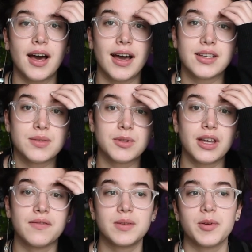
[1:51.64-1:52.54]
I just would
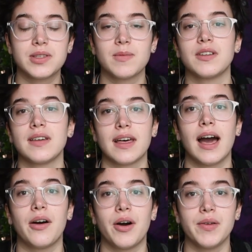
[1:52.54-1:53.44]
love to put something like
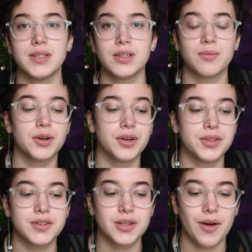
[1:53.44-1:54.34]
that out into the
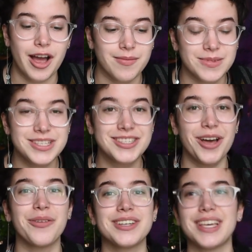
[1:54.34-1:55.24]
world, so I'm
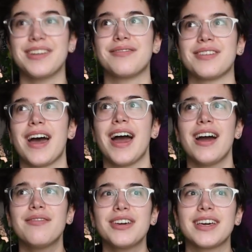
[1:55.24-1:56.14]
so excited for that. I
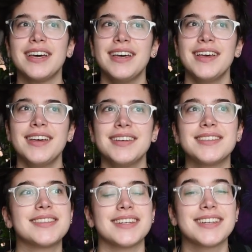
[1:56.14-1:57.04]
have like
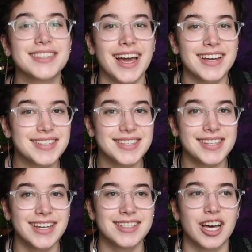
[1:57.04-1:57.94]
6 guests
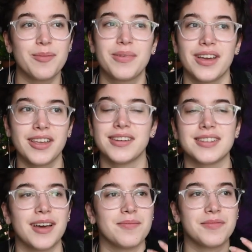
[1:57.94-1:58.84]
signed up and
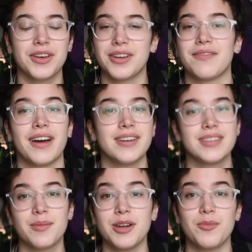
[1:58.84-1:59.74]
I'm gonna find
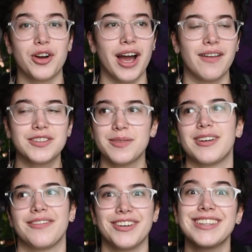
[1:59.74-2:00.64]
so many more after,
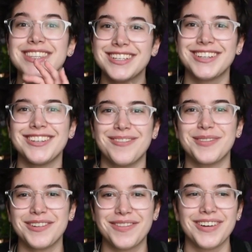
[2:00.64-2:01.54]
but I feel like that's a good
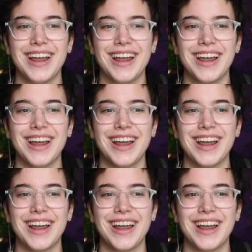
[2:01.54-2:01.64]
number for